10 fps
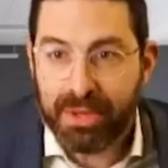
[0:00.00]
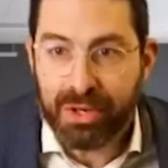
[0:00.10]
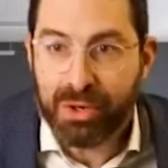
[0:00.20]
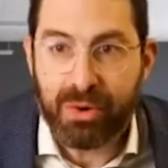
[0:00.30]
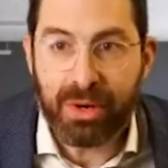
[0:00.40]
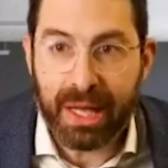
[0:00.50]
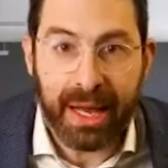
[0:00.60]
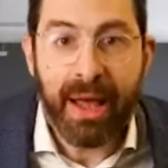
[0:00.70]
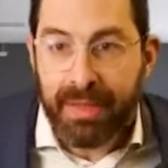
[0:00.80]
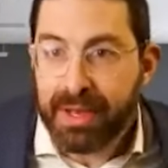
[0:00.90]
comes to shul and
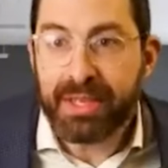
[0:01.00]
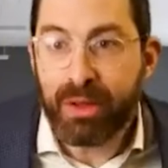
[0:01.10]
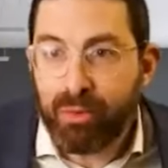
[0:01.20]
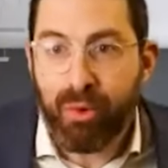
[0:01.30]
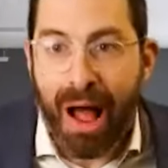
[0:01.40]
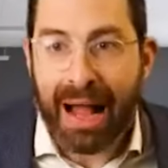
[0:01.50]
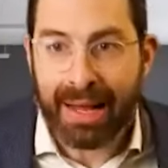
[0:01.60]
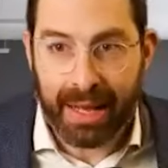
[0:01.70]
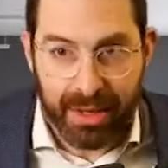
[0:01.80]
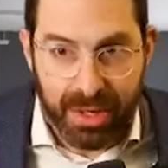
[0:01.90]
like they're still
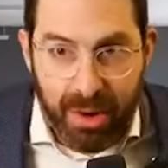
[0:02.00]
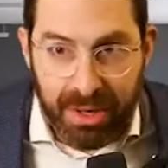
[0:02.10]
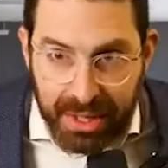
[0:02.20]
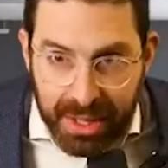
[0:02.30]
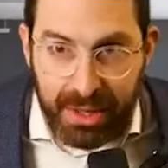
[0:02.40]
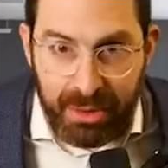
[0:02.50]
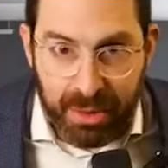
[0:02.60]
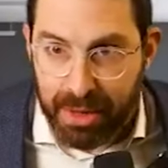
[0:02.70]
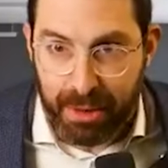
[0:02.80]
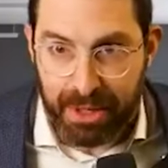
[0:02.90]
rocking the songs that they used
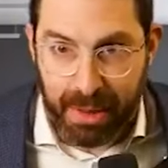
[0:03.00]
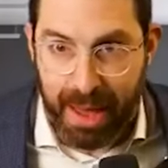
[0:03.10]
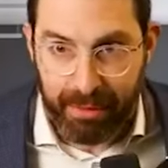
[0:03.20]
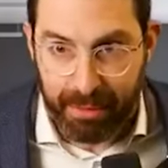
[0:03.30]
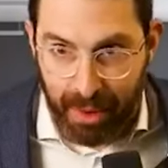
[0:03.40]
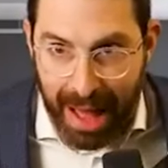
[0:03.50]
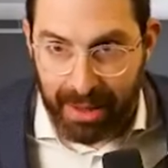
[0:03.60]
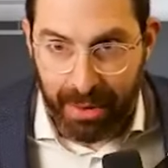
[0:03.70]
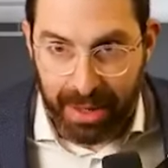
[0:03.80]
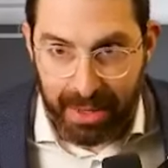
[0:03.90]
when they first came back from the
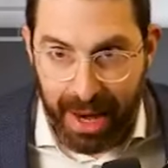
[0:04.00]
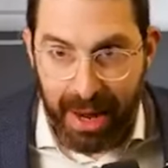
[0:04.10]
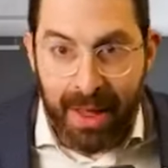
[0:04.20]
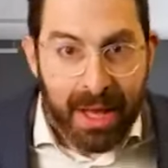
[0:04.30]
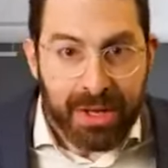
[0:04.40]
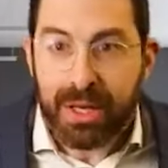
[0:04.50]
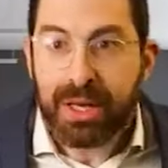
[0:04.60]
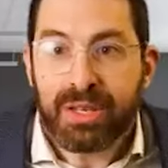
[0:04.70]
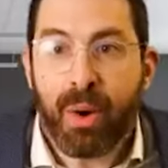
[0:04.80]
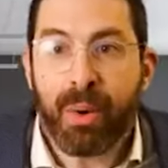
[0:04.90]
Holocaust, right? right? right. So the
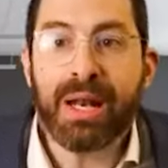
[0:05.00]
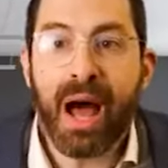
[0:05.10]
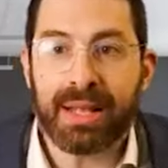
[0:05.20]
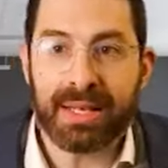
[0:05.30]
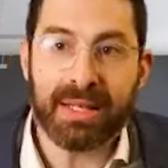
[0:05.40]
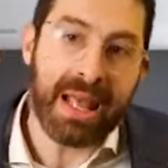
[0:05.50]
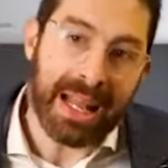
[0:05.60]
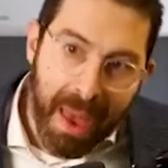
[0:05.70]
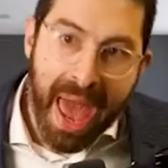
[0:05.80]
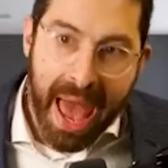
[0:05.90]
kid's going nuts and
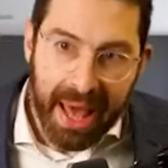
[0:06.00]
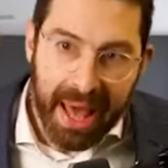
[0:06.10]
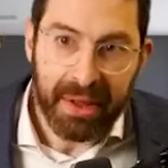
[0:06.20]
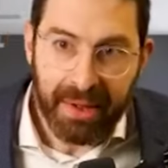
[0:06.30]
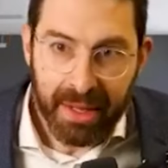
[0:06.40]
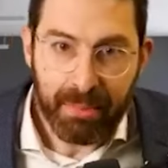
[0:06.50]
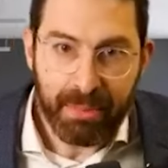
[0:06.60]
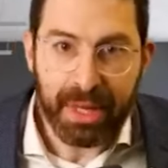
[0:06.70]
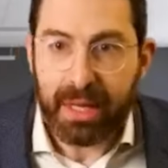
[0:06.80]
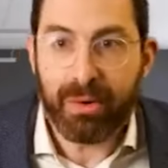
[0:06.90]
dad's mad. But
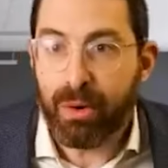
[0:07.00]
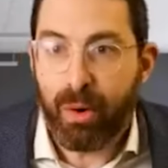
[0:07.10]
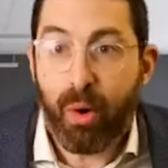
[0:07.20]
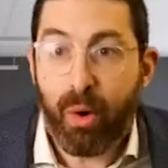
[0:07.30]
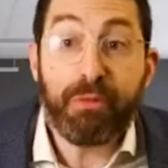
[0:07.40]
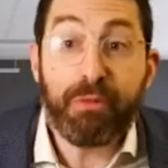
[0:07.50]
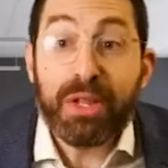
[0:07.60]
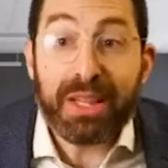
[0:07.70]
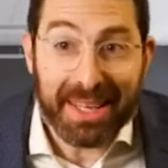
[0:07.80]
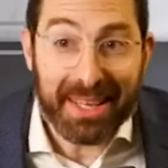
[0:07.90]
he, you know, or, or if he's really
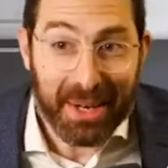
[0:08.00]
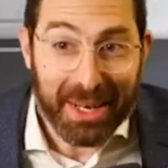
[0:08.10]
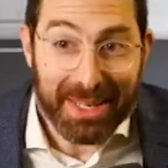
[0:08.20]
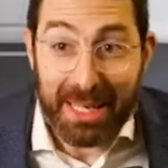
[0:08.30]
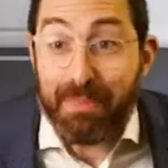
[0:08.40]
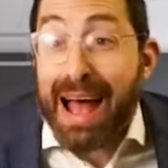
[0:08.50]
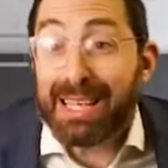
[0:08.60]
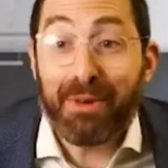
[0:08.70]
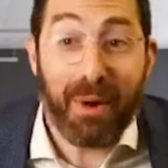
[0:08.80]
like, you know, he's, he's passive